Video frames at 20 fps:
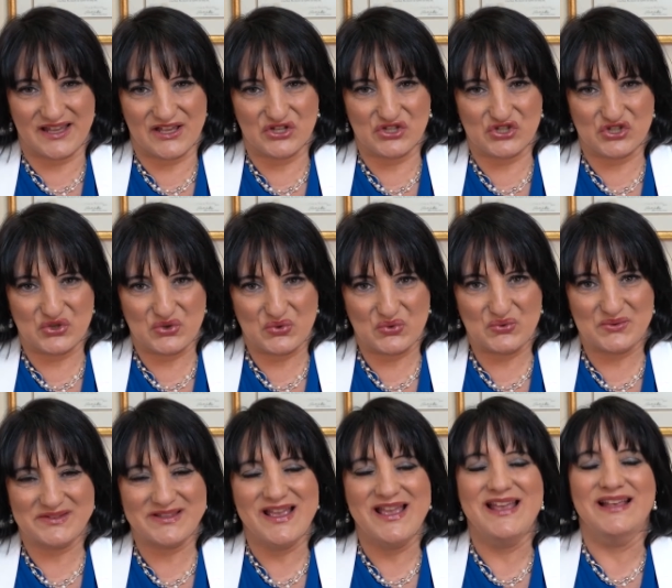
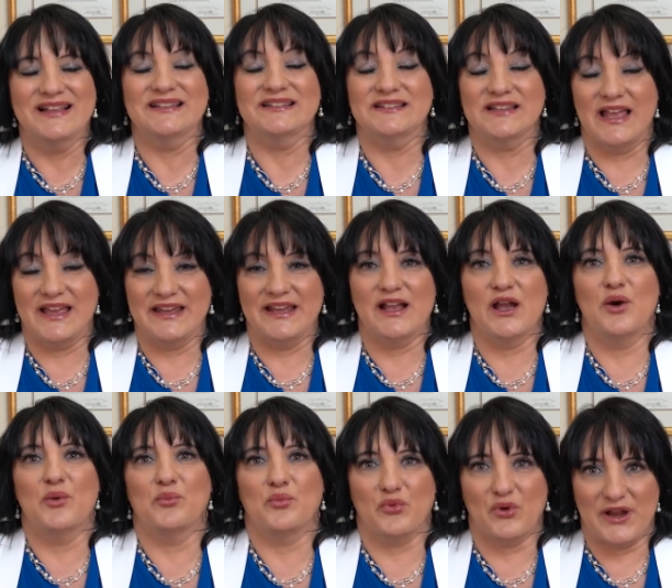issues like
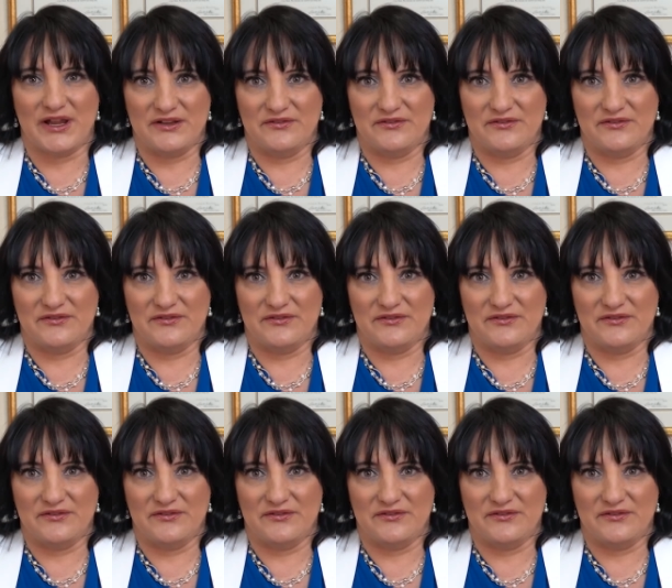brain